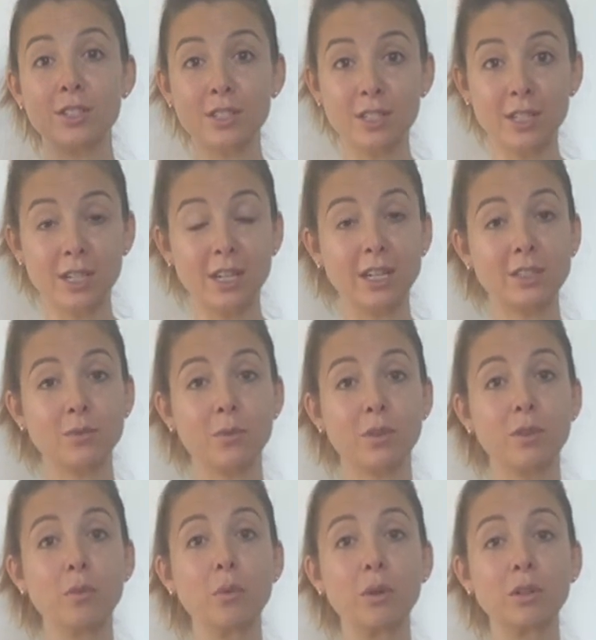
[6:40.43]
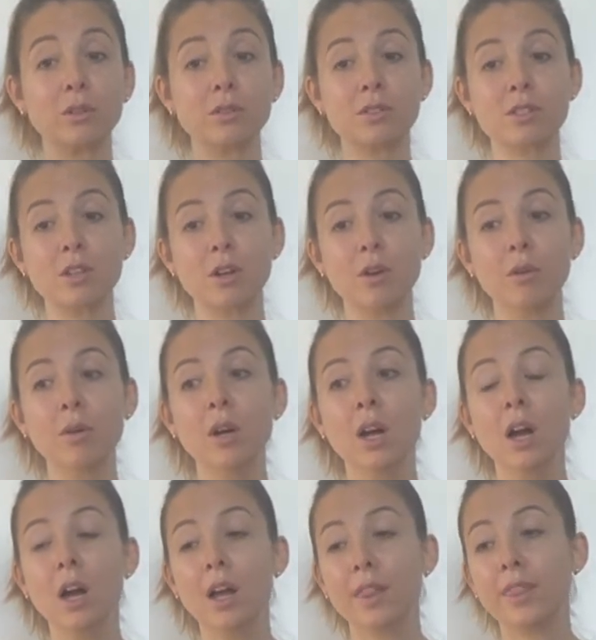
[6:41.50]
and to connect with the world. So
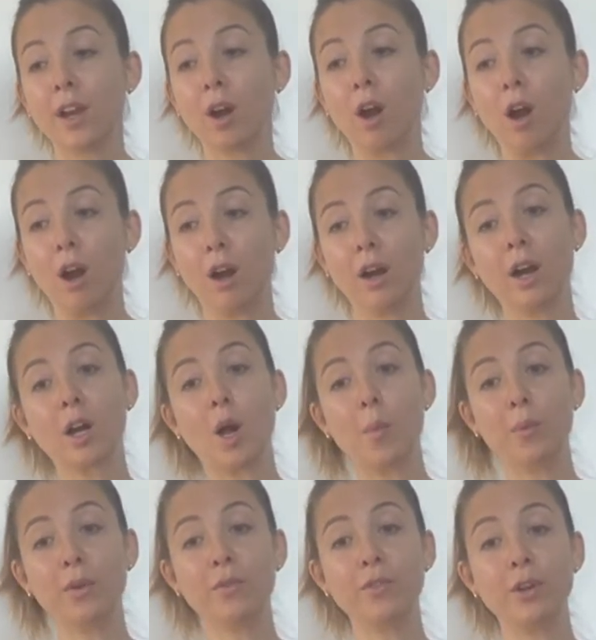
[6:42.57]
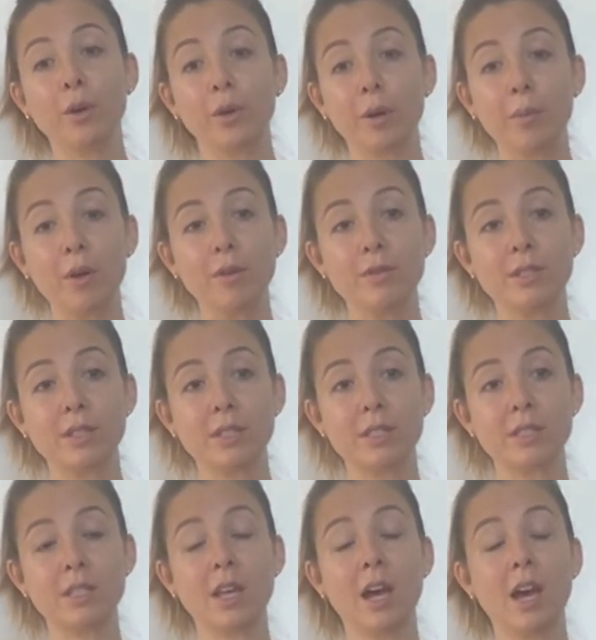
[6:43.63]
there are a couple of yoga poses
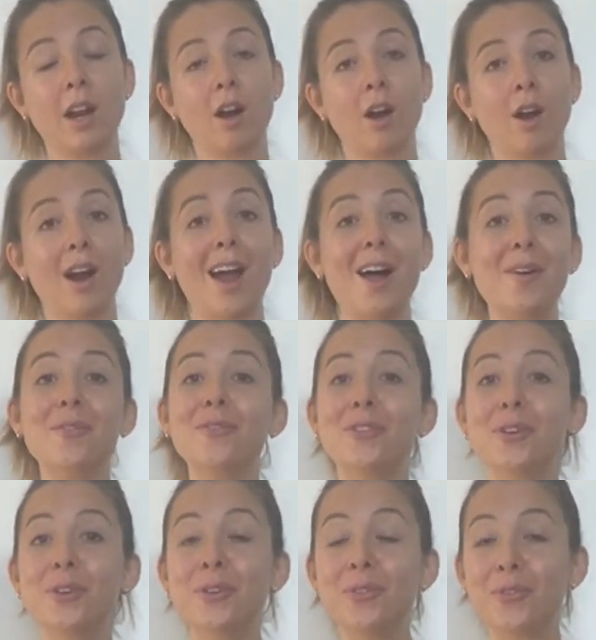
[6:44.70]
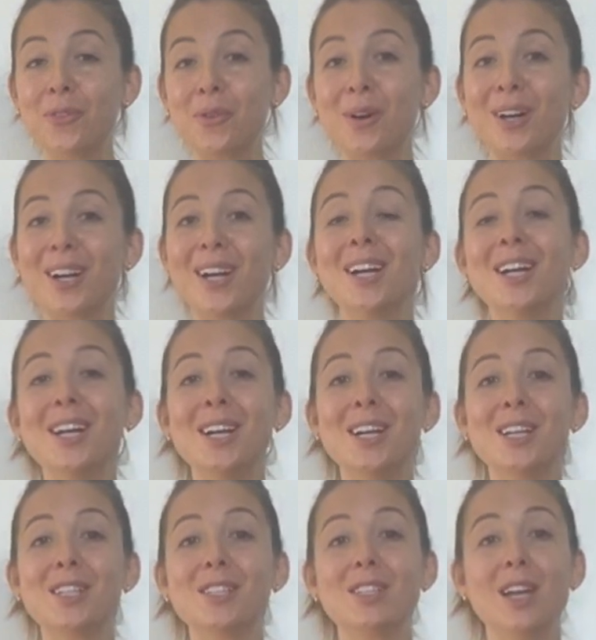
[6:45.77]
that are helpful for
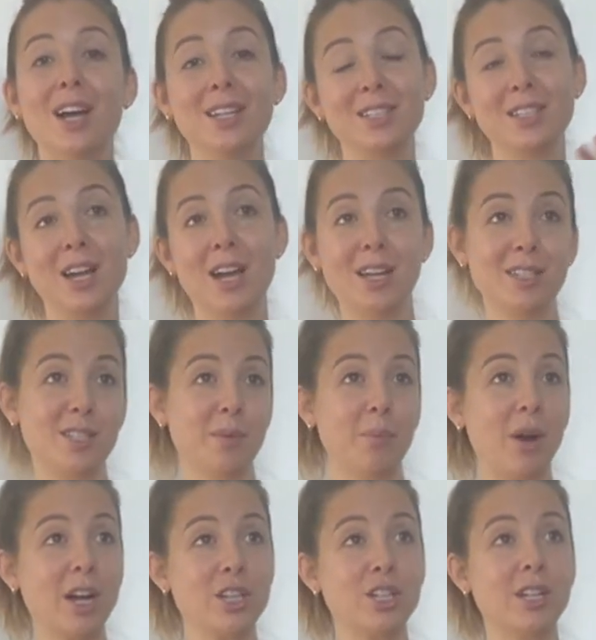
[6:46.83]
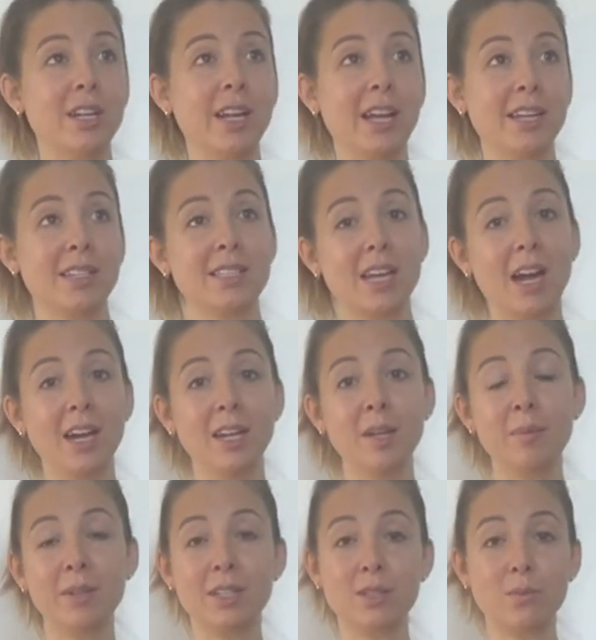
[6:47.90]
depression, anxiety,
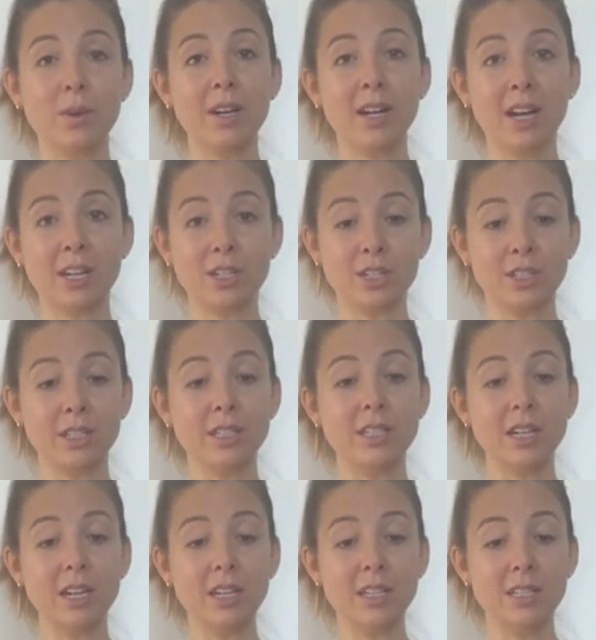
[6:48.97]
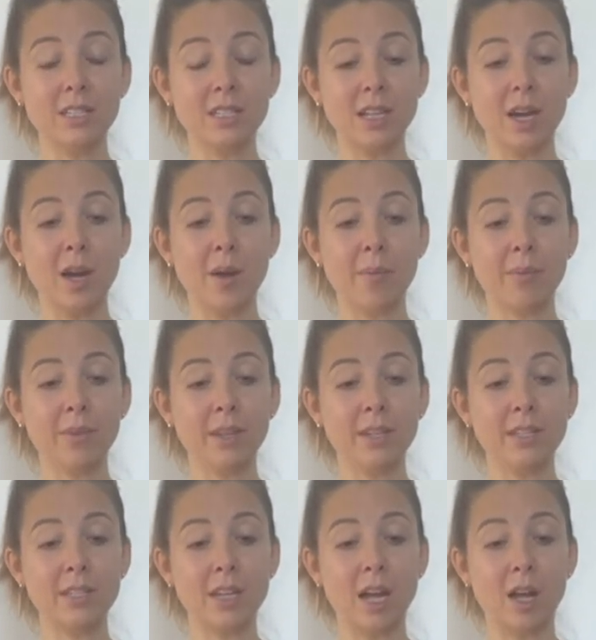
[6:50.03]
because what it actually does
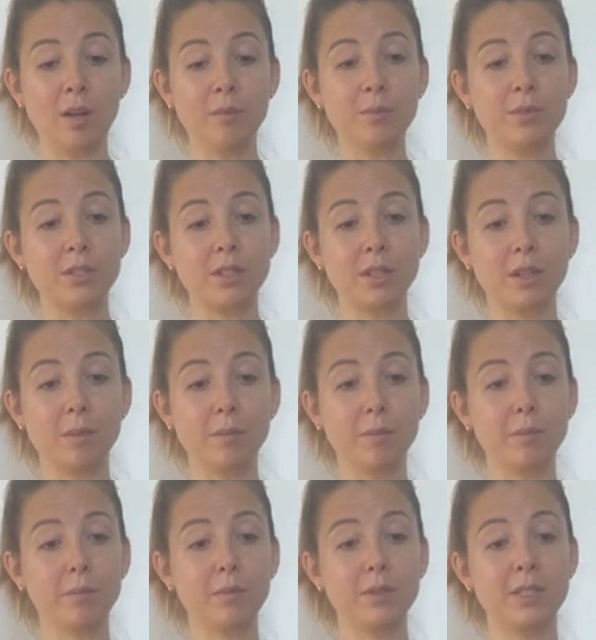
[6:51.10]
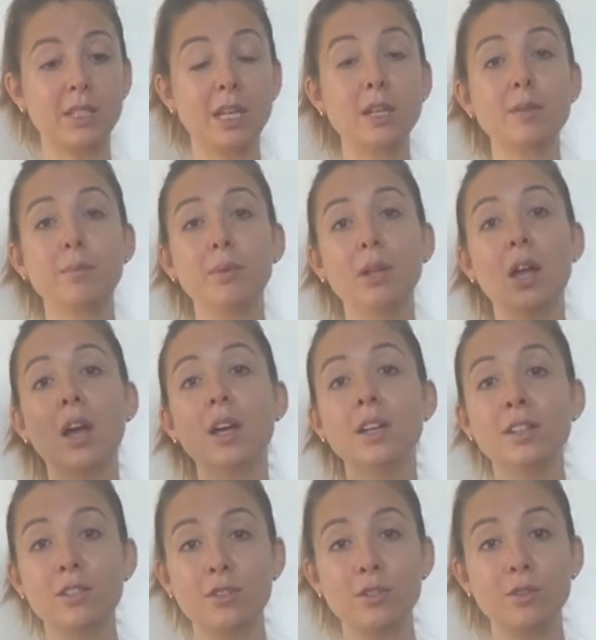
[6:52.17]
is helps send
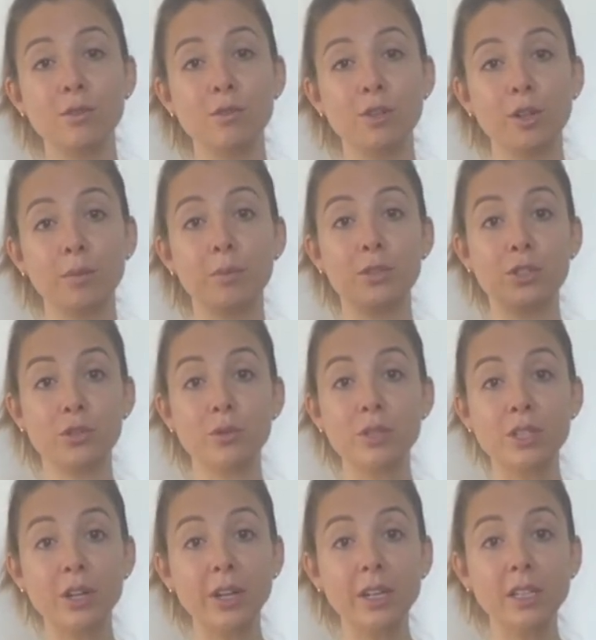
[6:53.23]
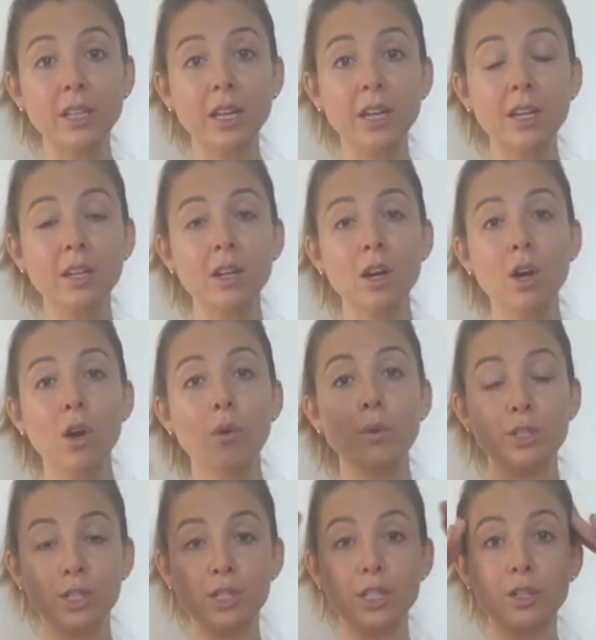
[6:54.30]
blood to your pituitary gland,
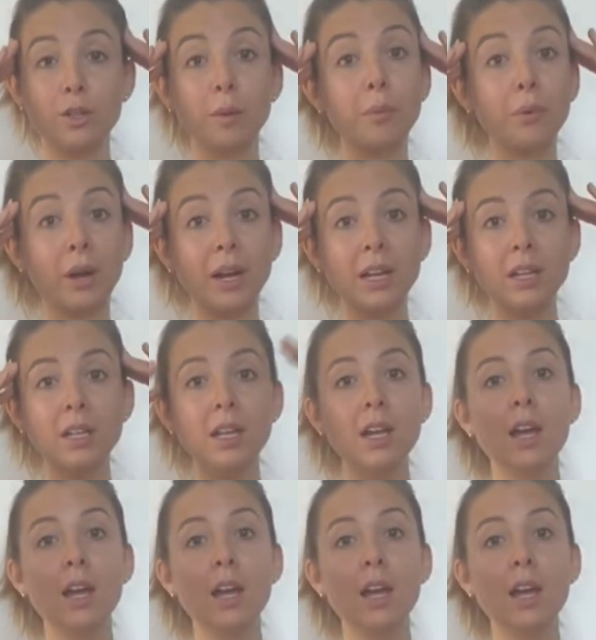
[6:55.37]
which is in your brain,